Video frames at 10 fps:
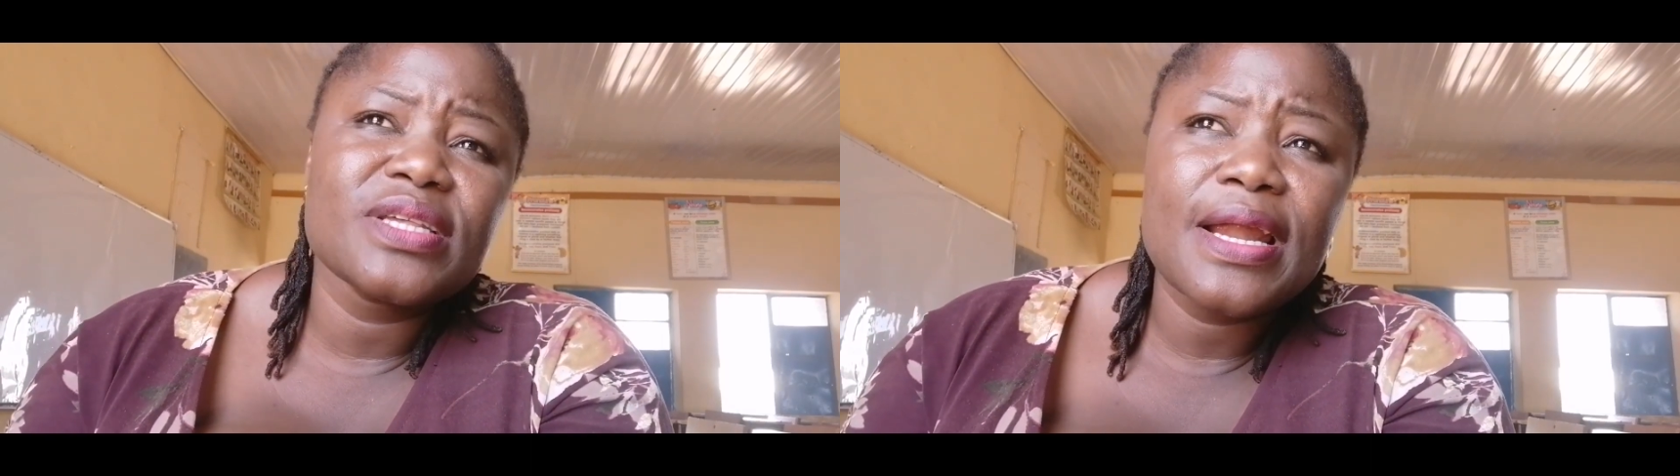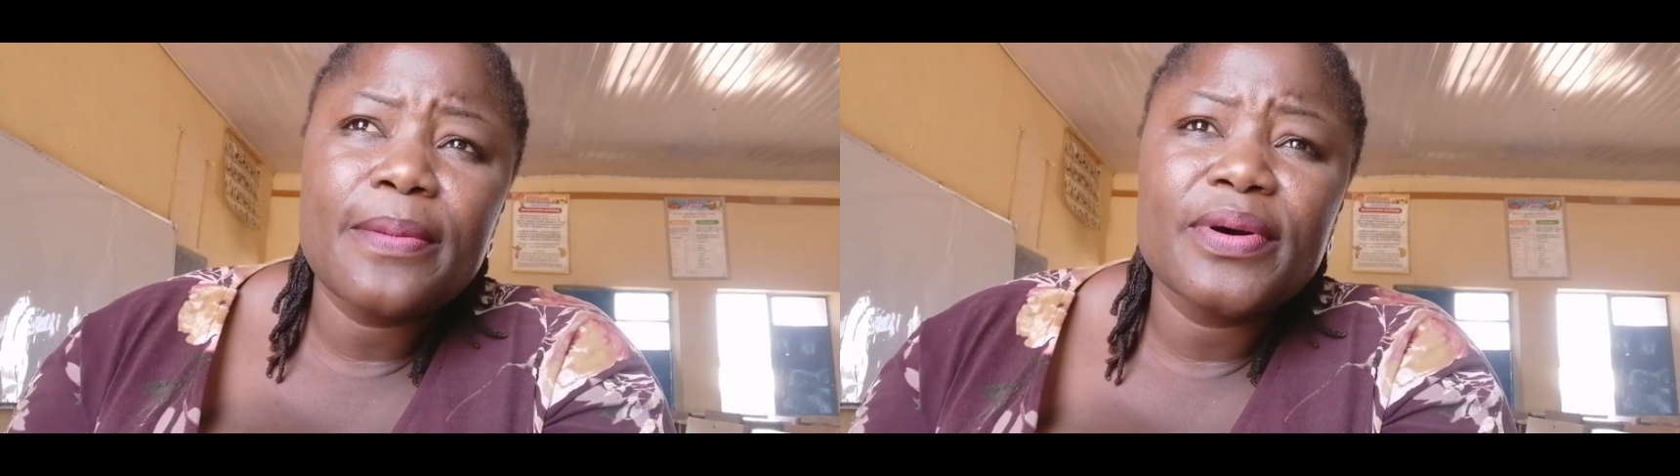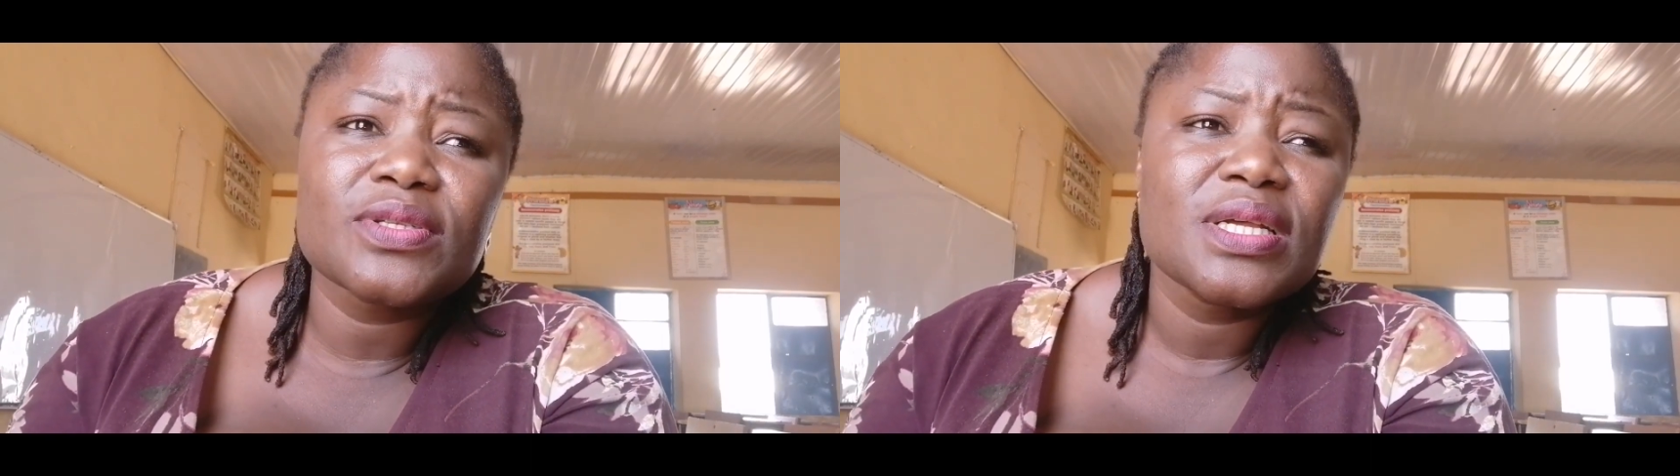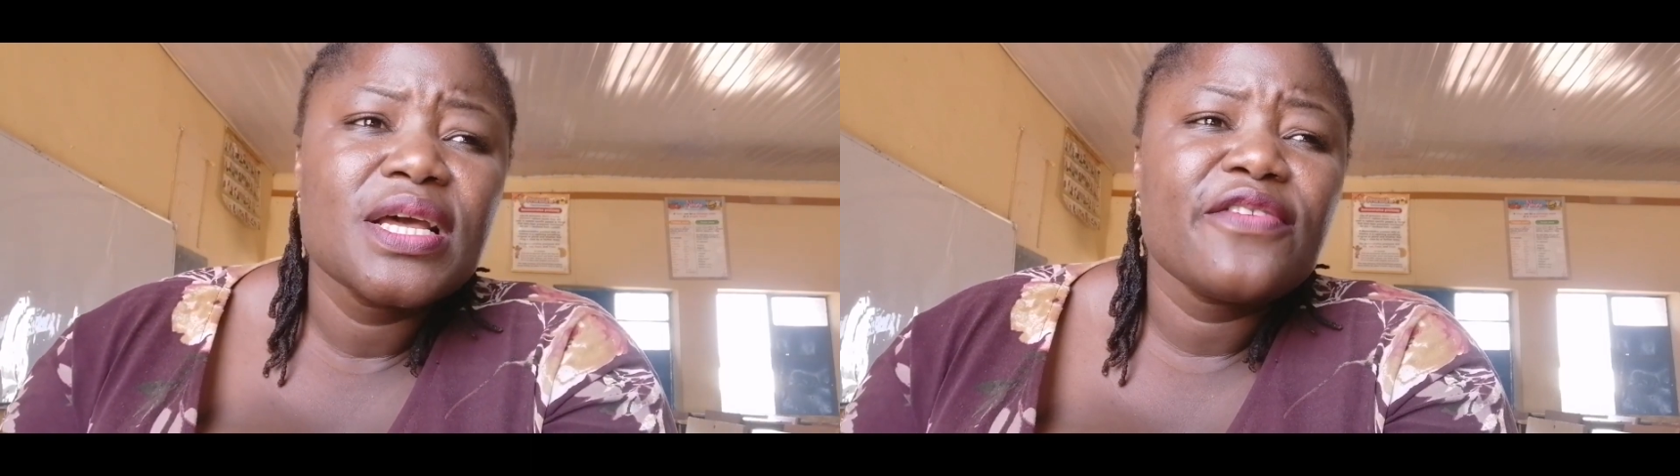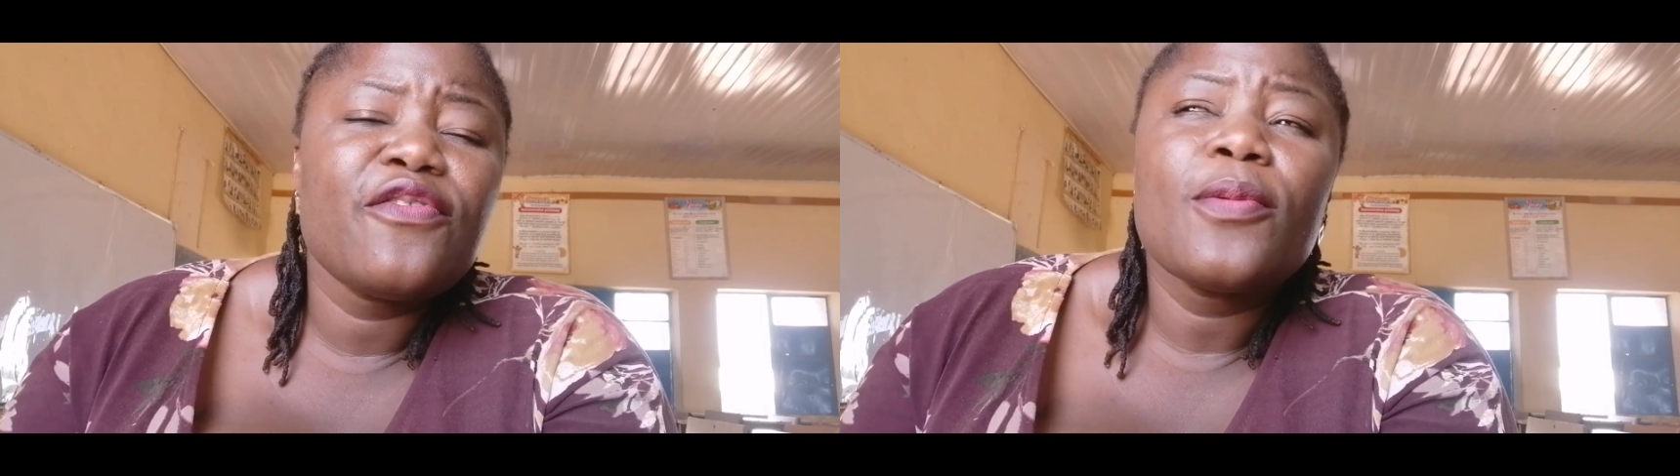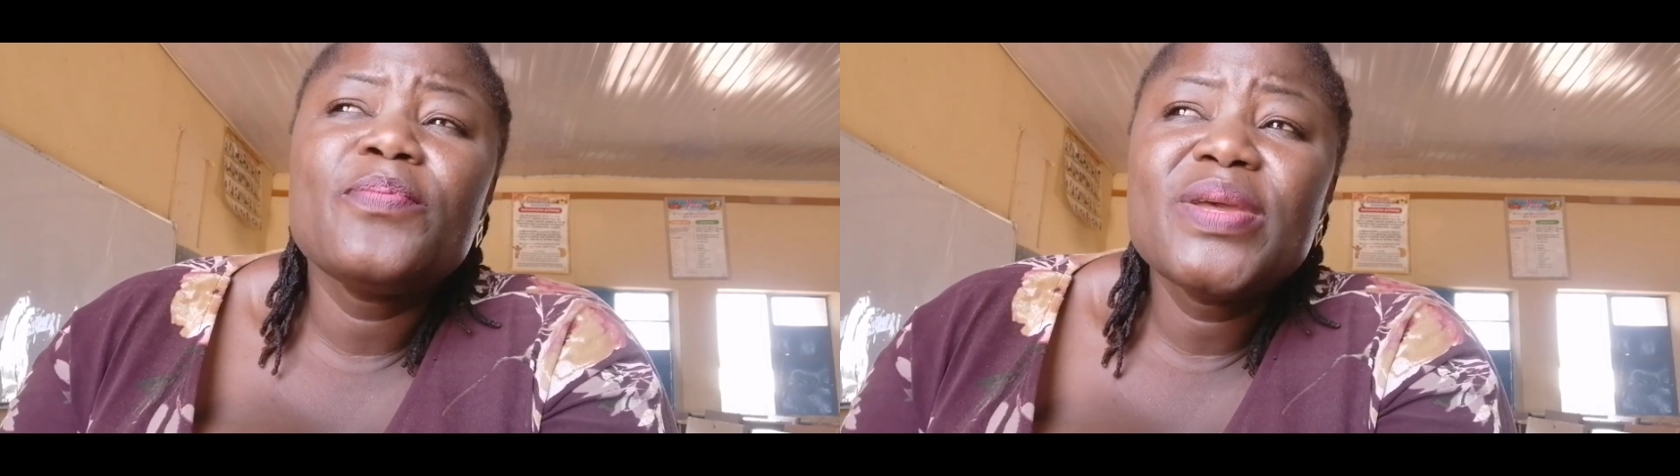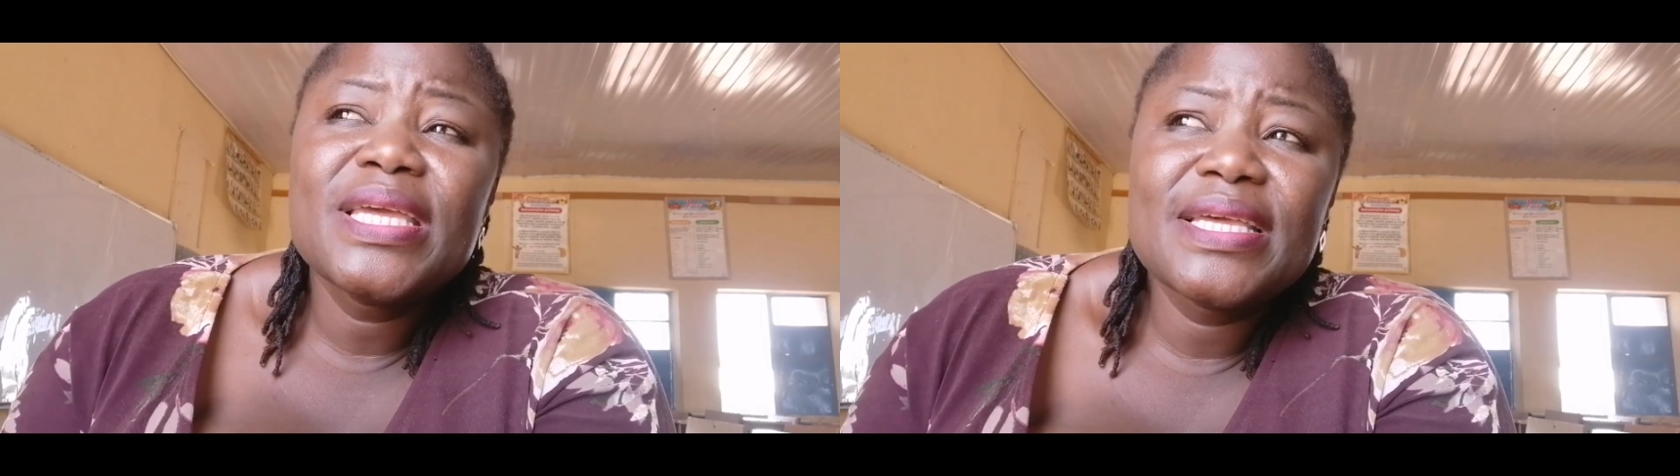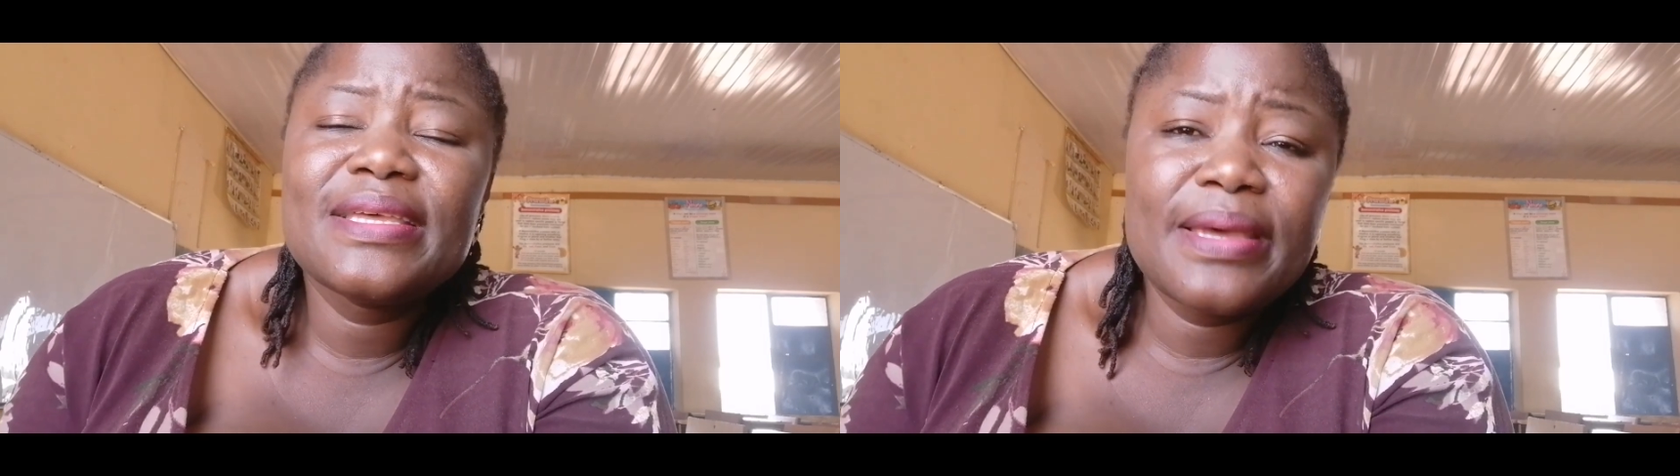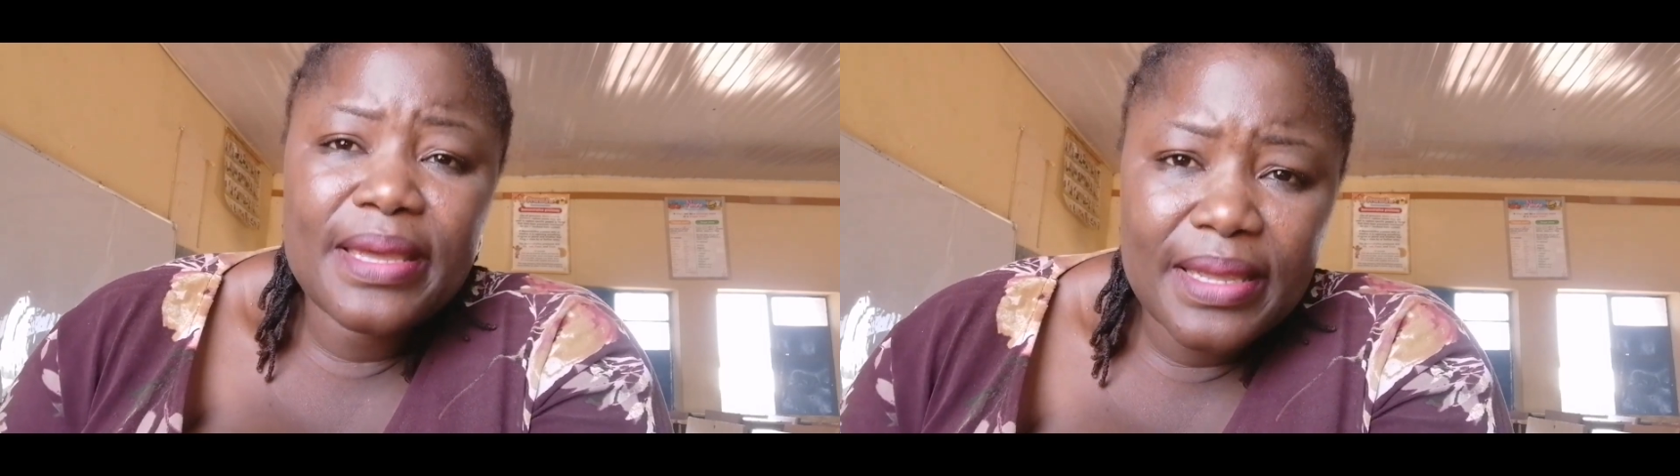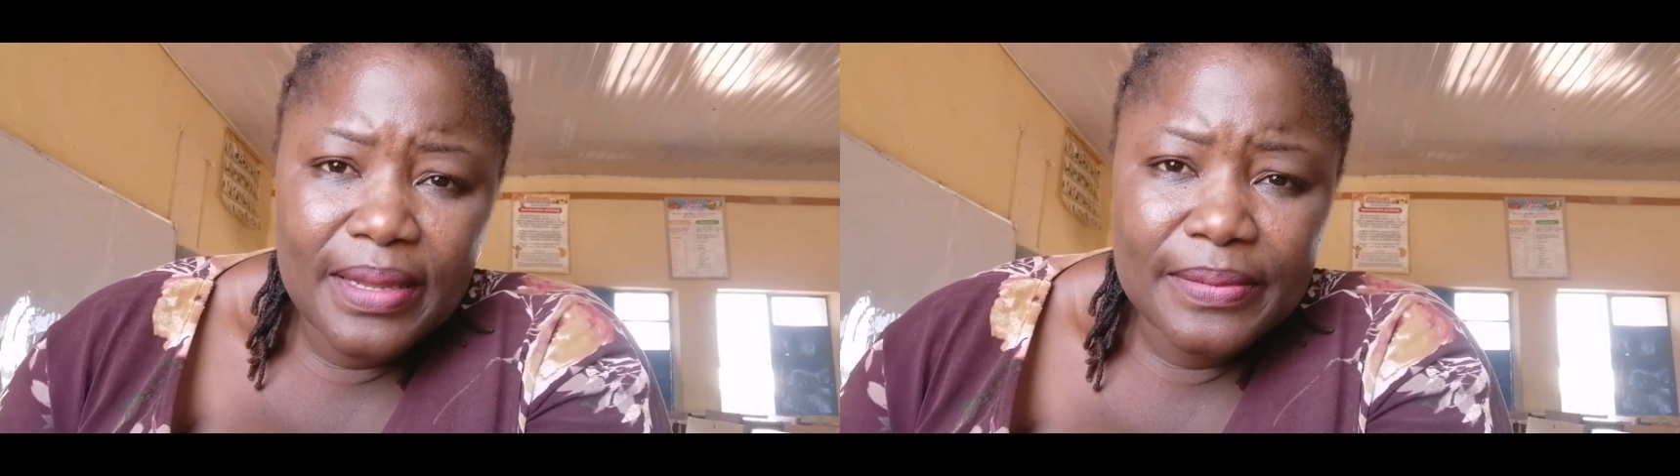thereabouts for being
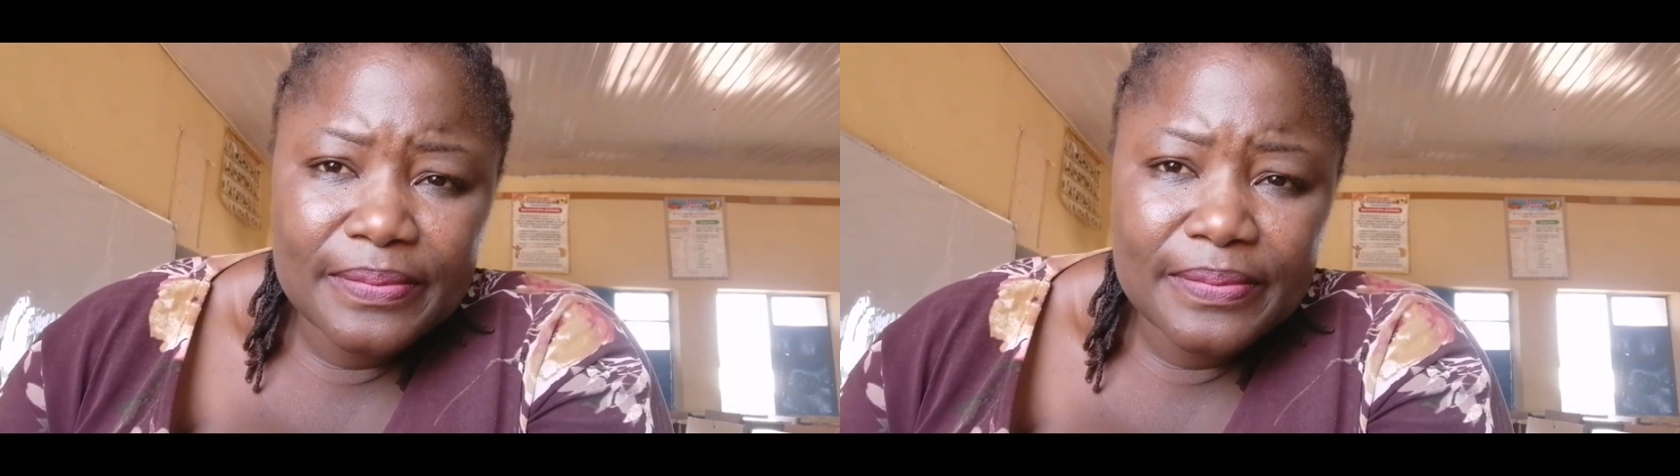gay.